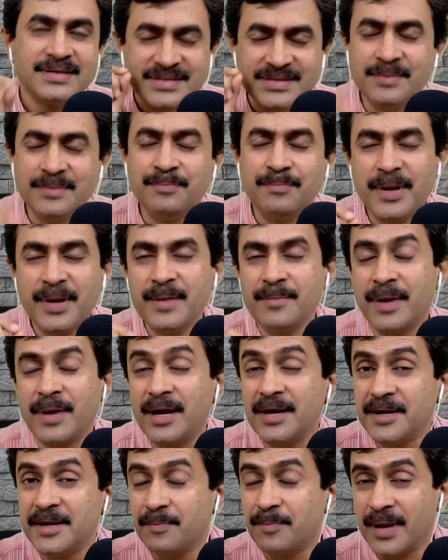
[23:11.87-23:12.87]
simply
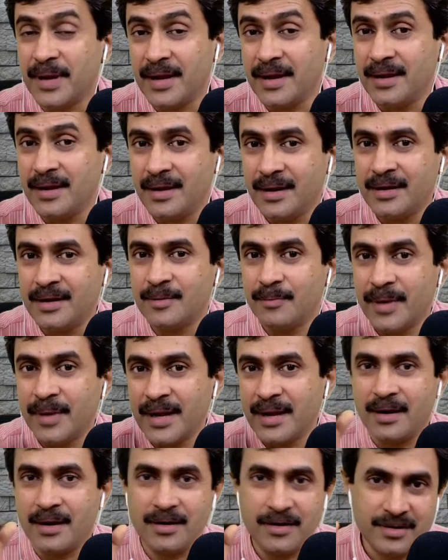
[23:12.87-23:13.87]
multiply it by
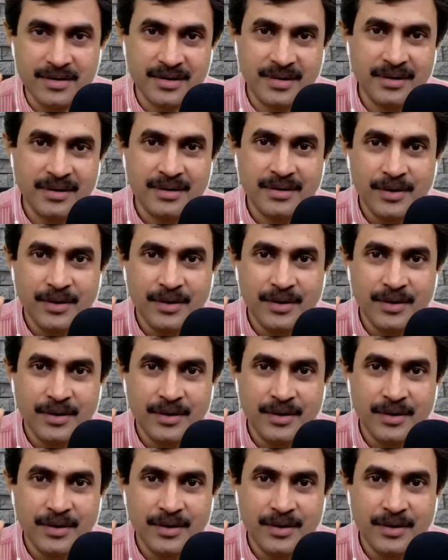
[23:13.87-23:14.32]
100